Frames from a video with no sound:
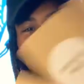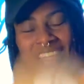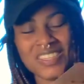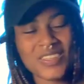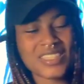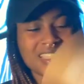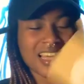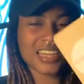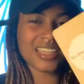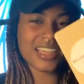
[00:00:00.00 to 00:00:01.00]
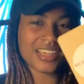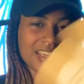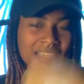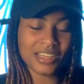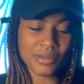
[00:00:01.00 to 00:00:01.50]
So this is kind of like
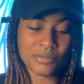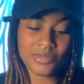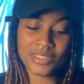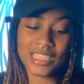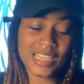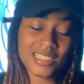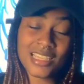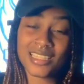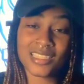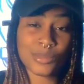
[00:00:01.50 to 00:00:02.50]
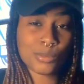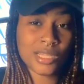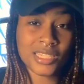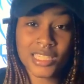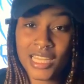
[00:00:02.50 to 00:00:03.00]
like it says, it's a
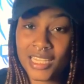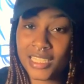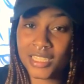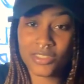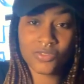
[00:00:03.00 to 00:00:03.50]
blunt deck. It's